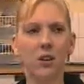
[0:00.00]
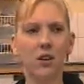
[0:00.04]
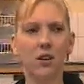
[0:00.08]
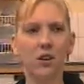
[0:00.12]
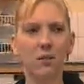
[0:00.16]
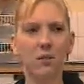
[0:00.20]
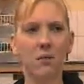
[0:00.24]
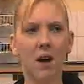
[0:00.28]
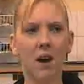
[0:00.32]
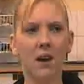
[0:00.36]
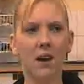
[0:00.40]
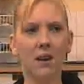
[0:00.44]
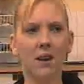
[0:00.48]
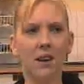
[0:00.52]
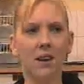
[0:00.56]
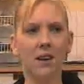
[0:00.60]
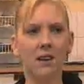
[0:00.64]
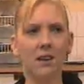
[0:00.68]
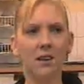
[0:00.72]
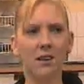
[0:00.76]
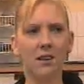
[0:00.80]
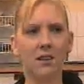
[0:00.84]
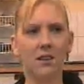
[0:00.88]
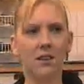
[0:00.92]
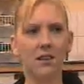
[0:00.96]
you might
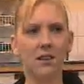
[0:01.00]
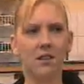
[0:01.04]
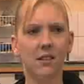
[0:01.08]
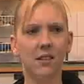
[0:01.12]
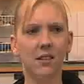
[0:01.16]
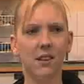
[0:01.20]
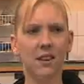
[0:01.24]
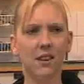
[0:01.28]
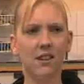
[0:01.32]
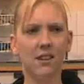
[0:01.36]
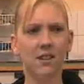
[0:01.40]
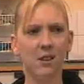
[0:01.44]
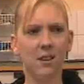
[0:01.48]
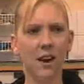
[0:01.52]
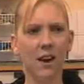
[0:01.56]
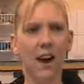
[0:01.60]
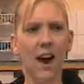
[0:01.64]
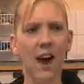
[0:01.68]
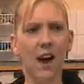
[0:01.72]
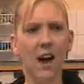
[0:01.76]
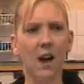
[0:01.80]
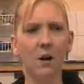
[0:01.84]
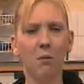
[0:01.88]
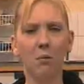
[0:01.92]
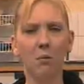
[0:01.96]
need to get
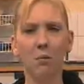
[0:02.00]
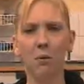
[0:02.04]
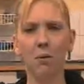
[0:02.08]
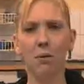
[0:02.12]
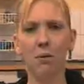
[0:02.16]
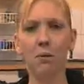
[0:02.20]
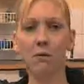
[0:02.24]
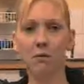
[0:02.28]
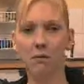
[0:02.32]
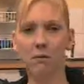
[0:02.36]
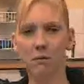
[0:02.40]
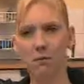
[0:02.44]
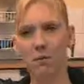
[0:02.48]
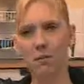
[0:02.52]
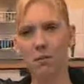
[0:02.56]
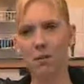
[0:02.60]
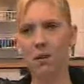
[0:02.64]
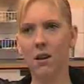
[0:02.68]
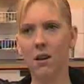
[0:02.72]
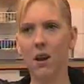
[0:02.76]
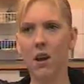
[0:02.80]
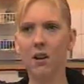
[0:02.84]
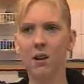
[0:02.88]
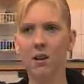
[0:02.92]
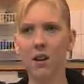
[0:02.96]
help
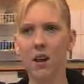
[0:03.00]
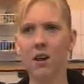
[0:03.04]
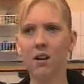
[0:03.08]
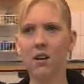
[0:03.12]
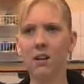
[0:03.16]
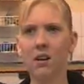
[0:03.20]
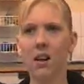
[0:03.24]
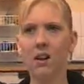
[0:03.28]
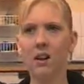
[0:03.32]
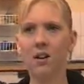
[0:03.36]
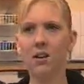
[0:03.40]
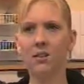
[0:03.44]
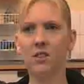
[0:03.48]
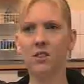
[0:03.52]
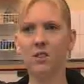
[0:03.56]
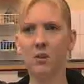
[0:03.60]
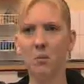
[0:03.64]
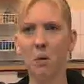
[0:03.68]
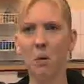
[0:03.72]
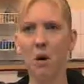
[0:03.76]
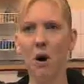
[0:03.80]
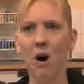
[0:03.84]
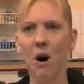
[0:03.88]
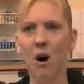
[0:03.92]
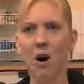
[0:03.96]
and
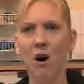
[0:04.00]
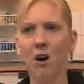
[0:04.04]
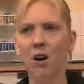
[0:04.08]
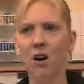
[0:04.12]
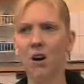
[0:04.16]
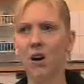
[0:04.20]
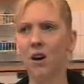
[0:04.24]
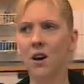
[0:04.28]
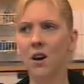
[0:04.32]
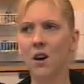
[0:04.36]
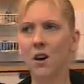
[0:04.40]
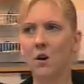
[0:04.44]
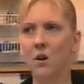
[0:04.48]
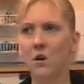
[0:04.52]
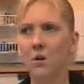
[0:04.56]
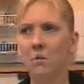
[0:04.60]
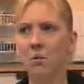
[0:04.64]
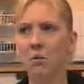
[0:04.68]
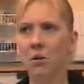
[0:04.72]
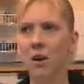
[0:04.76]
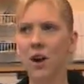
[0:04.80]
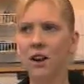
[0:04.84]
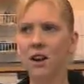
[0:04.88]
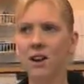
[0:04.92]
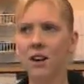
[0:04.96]
support,
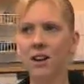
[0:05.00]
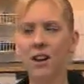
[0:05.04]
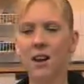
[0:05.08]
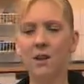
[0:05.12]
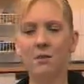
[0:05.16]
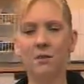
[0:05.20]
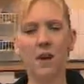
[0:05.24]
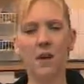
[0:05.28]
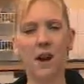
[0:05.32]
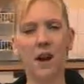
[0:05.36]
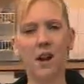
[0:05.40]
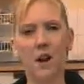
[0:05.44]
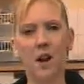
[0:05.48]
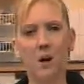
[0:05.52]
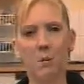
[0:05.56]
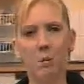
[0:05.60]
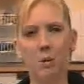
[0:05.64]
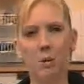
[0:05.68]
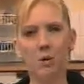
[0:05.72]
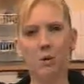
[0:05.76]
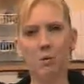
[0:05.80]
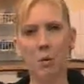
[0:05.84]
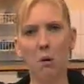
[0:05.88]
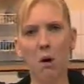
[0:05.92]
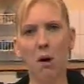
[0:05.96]
But at the end of the day, if you're getting help and
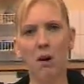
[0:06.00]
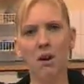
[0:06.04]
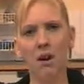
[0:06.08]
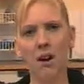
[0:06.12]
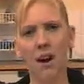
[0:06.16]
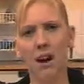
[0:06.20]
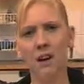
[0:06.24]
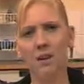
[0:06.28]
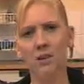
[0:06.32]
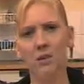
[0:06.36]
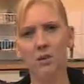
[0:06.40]
support, you're getting